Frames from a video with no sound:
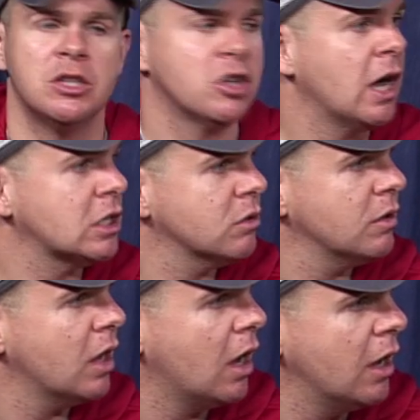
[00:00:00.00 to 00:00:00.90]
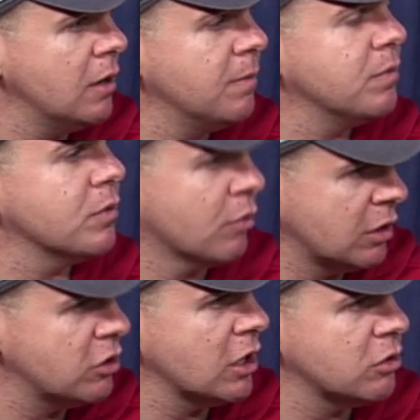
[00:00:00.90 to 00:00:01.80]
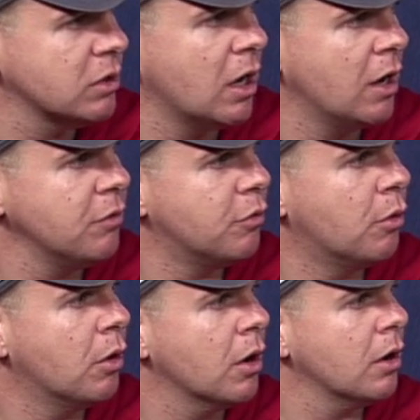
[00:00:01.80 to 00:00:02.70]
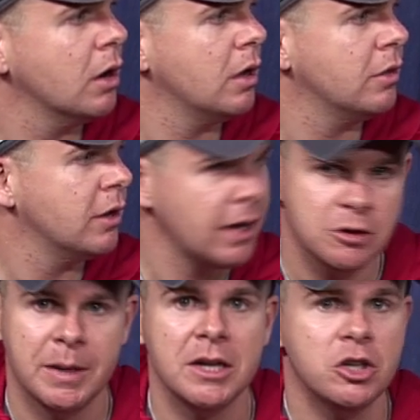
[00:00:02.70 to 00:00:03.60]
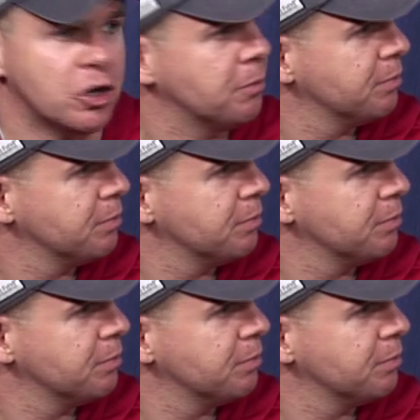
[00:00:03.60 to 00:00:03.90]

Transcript: Sox are in the hunt. The Red Sox are in the hunt for their next manager.